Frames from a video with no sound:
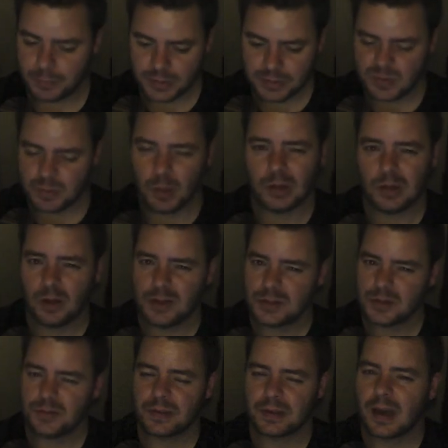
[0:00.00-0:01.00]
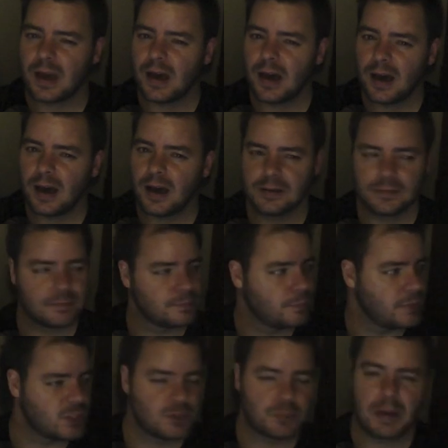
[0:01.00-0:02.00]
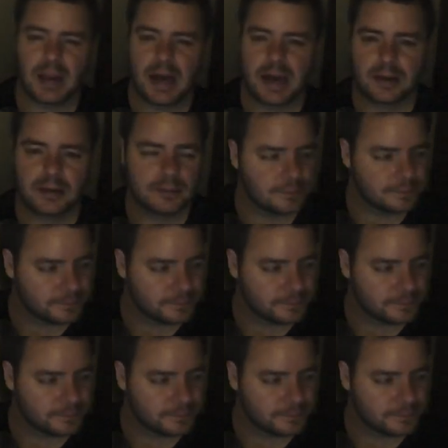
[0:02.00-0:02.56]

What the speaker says: big spotlights on the car, pitch black.